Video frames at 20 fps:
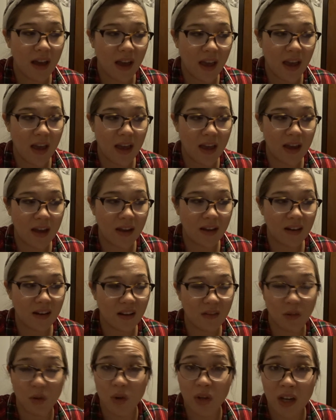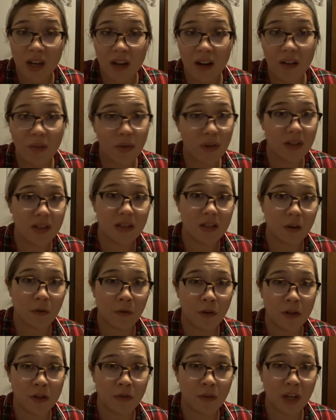And if you didn't and this is your
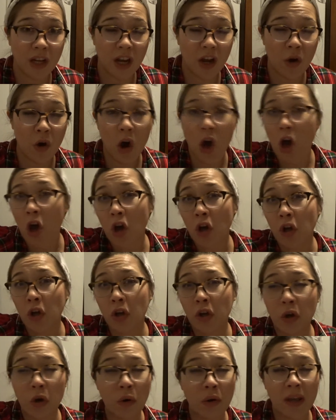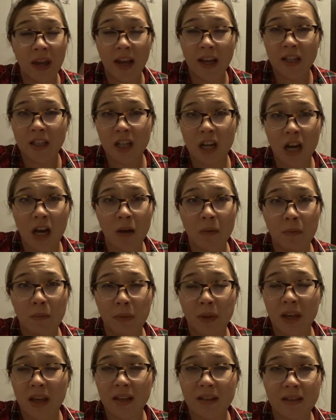first video, go catch up
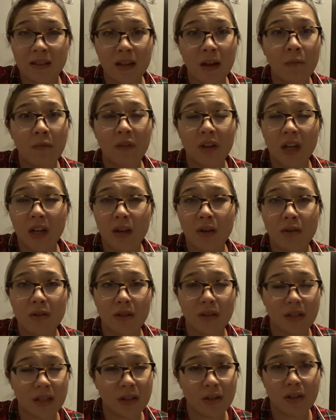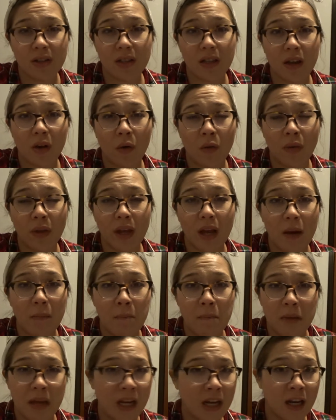because some videos are seriously only a
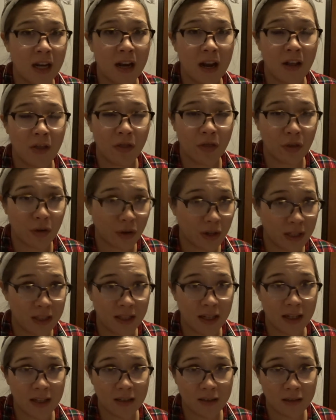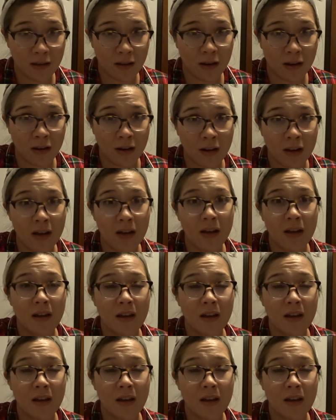minute and 30 seconds long.